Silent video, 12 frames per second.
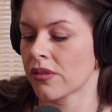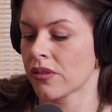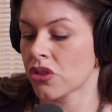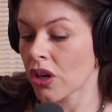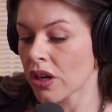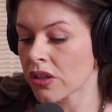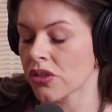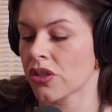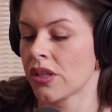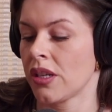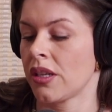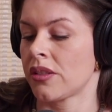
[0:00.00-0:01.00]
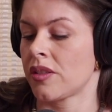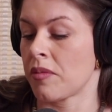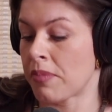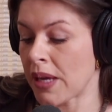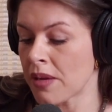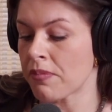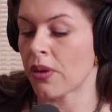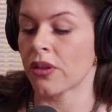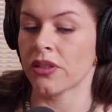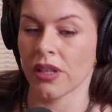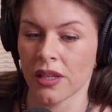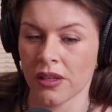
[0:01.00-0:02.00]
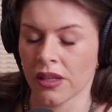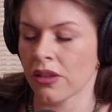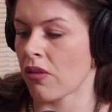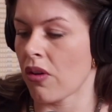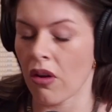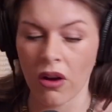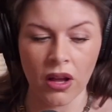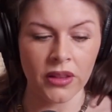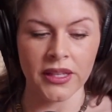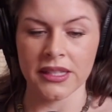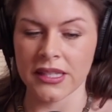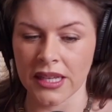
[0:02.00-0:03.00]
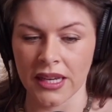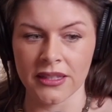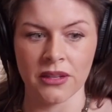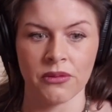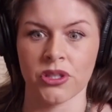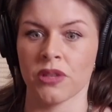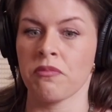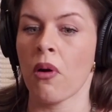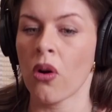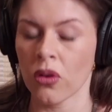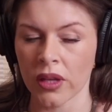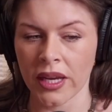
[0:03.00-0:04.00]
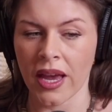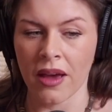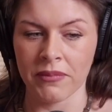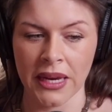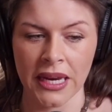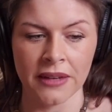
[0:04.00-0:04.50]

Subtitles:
church, to people, to, you know, all these things that were just pulling at me.